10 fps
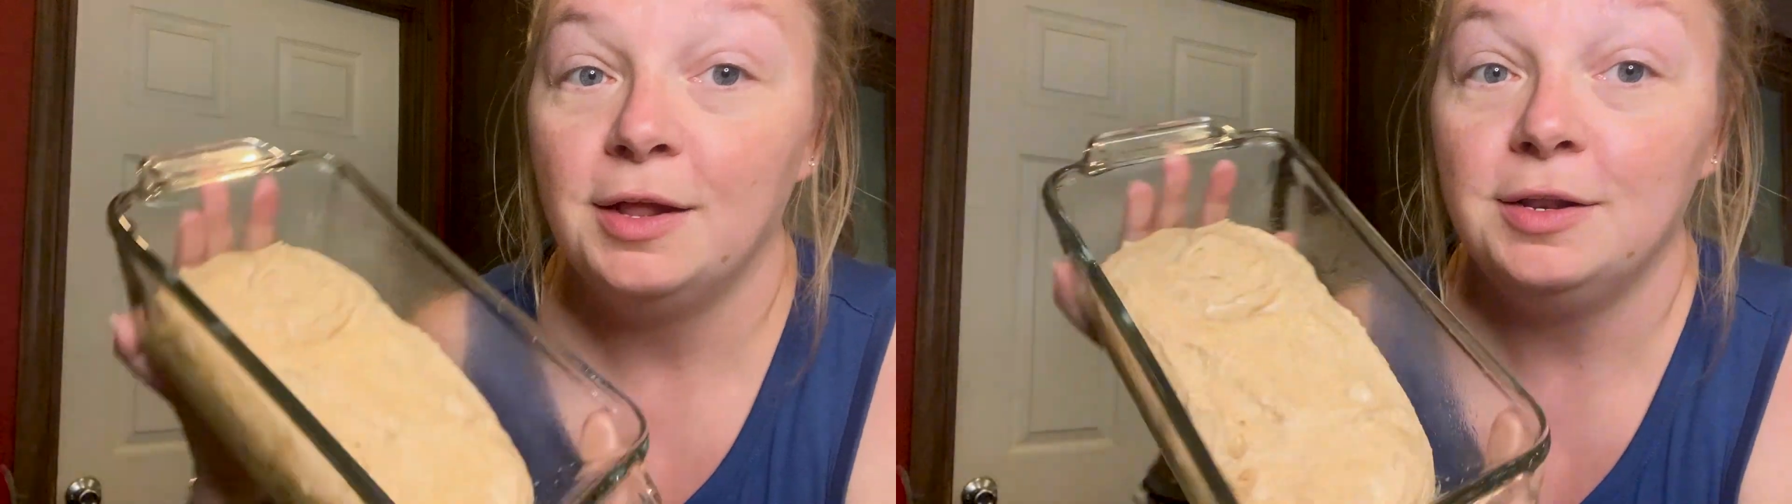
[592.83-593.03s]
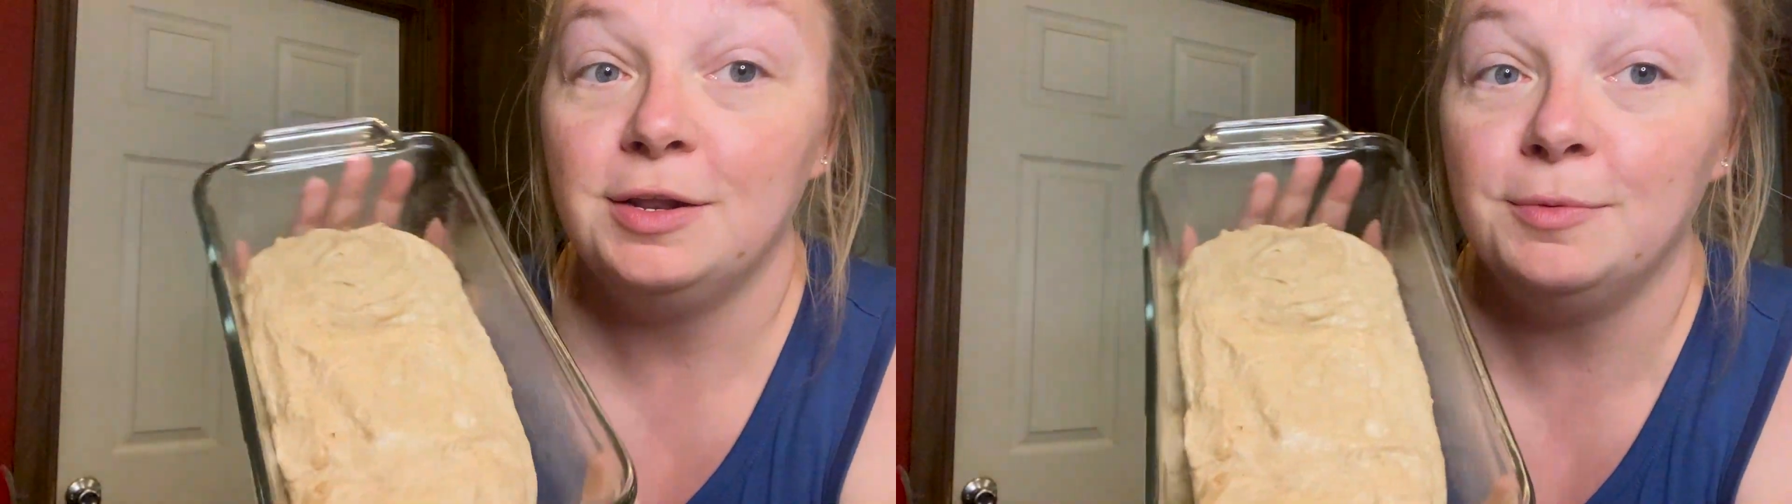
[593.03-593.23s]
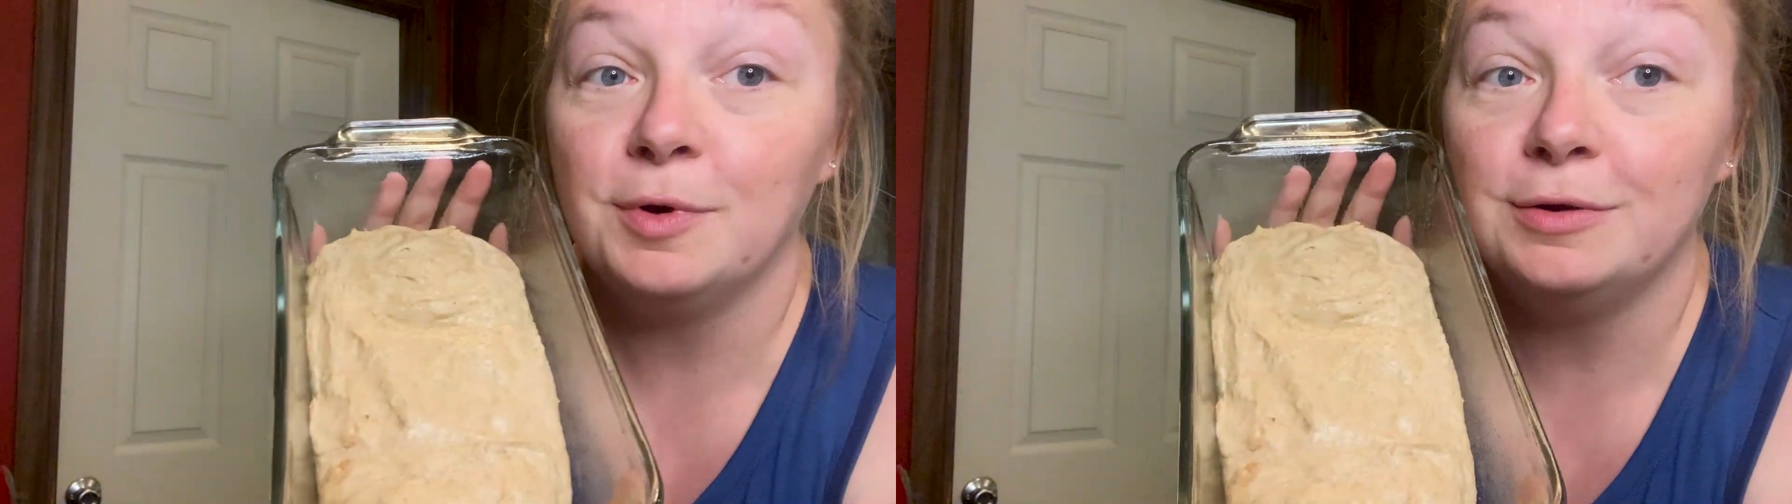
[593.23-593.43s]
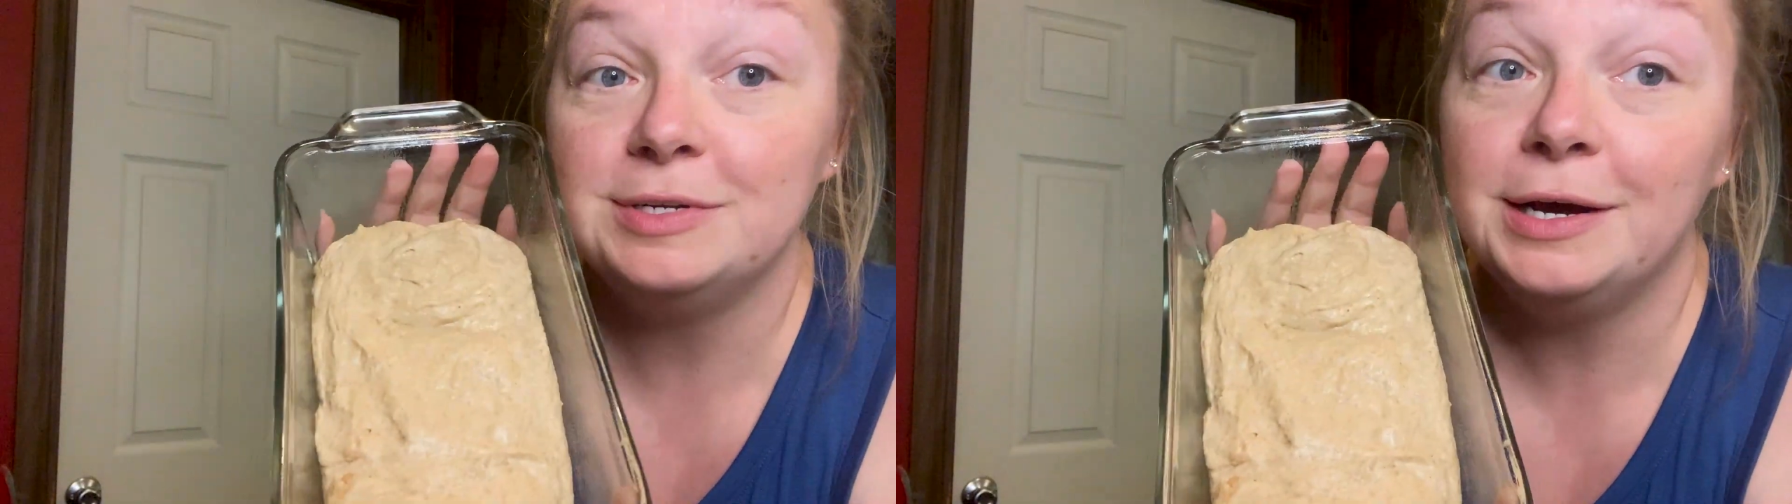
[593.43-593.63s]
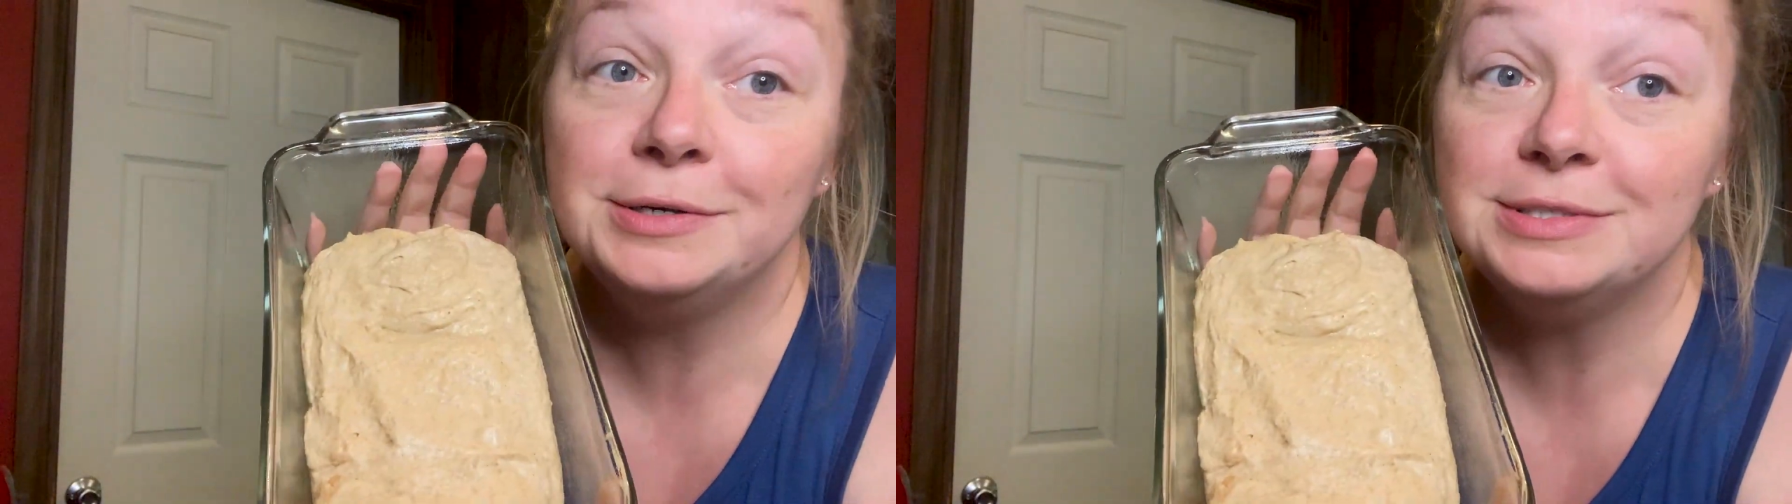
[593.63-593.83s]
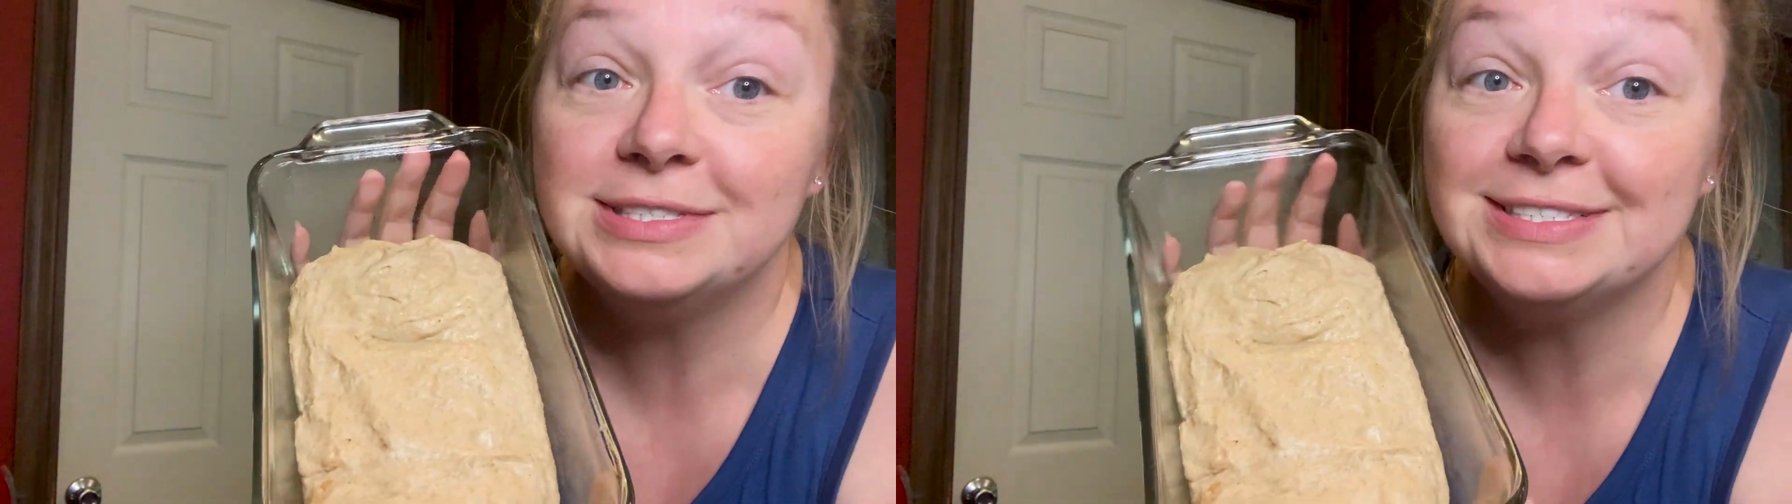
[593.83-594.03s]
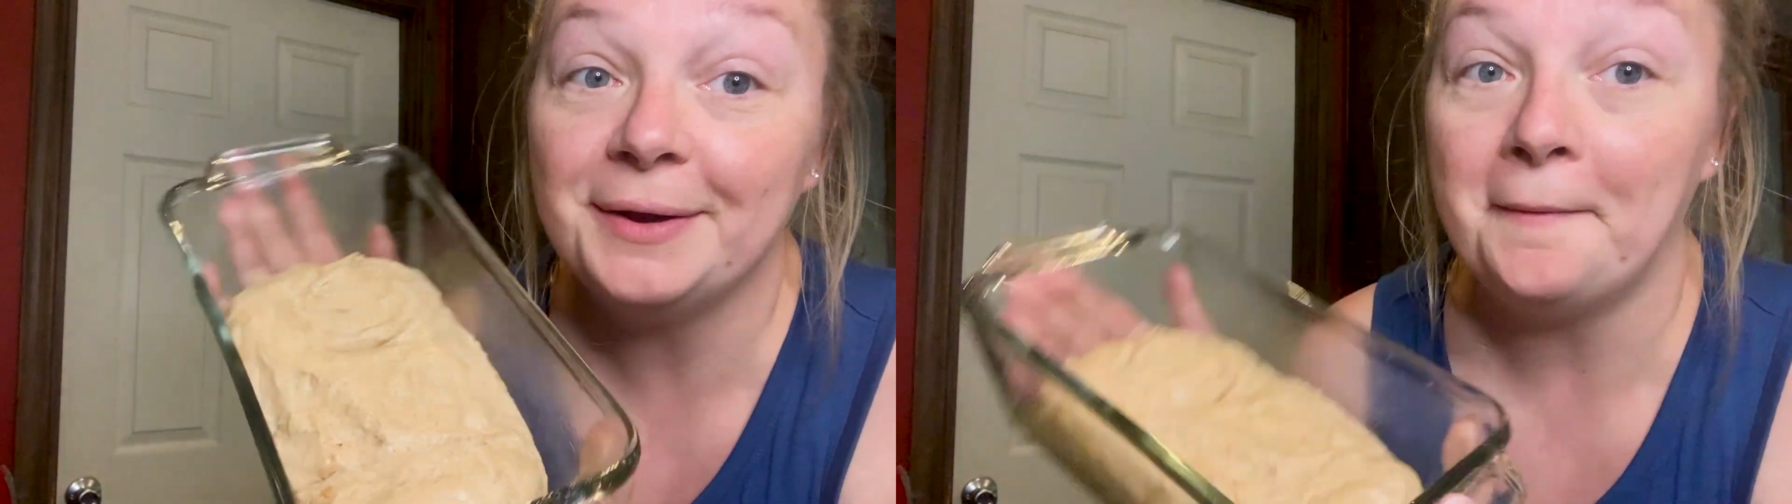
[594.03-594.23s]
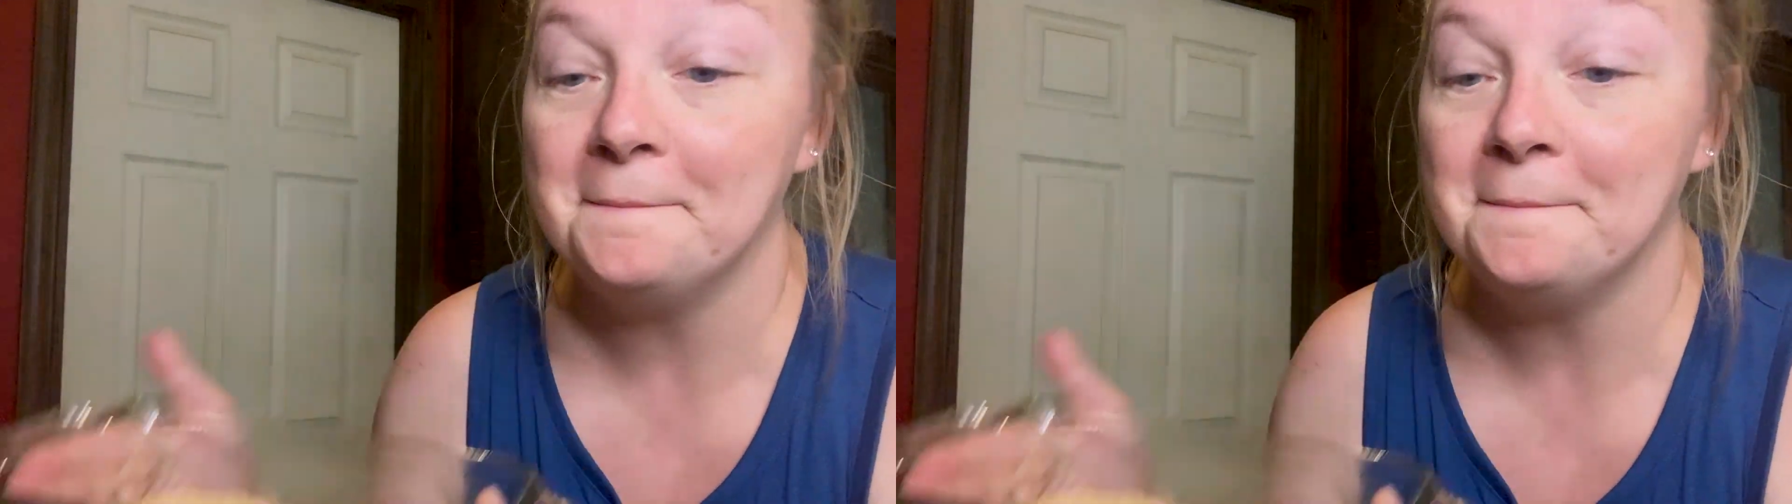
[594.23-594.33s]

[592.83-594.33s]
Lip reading: numero dos.